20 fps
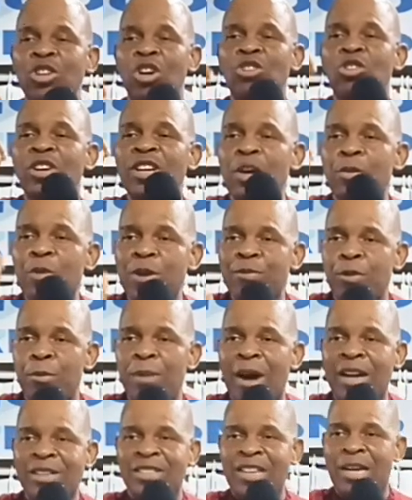run away from
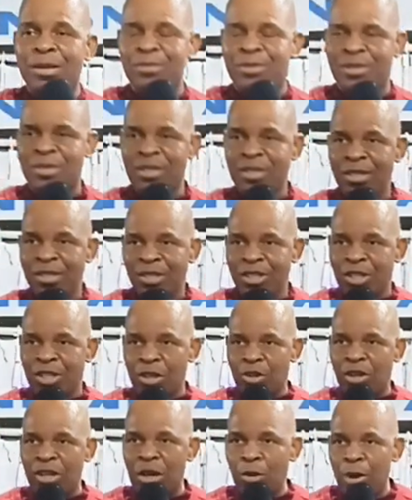hard times. Did he
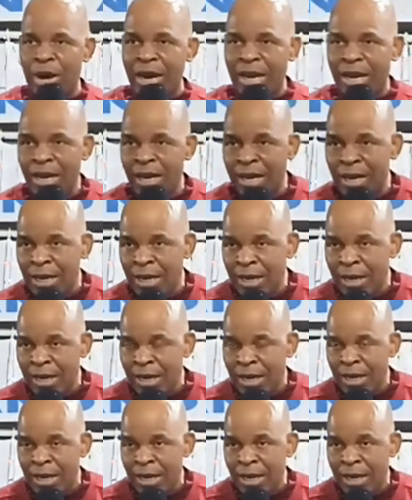run away?
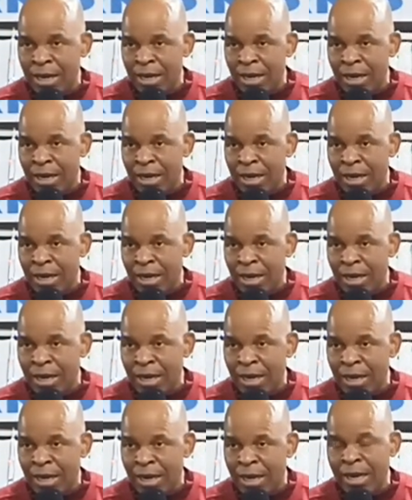No.
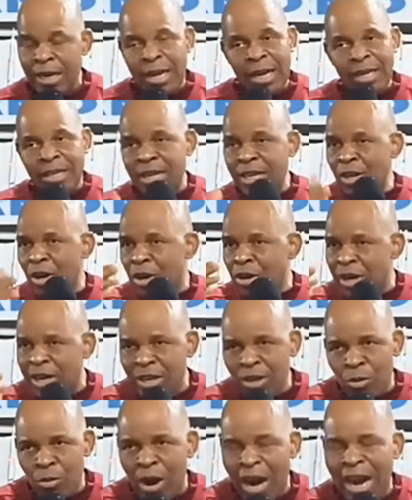He did not
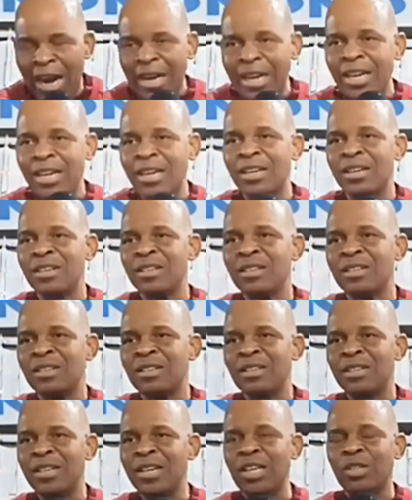run away.
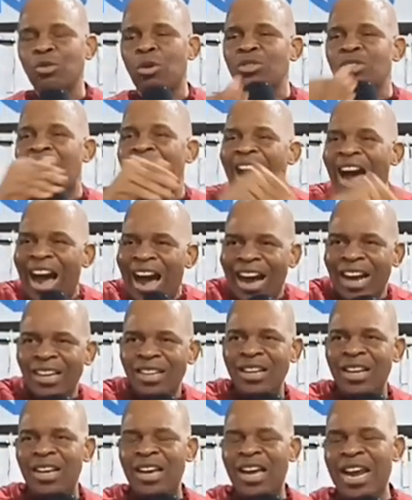It was hard
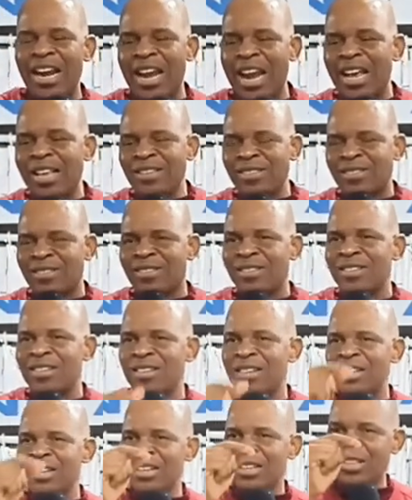against
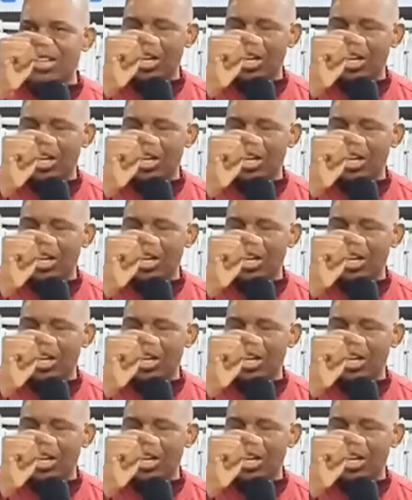the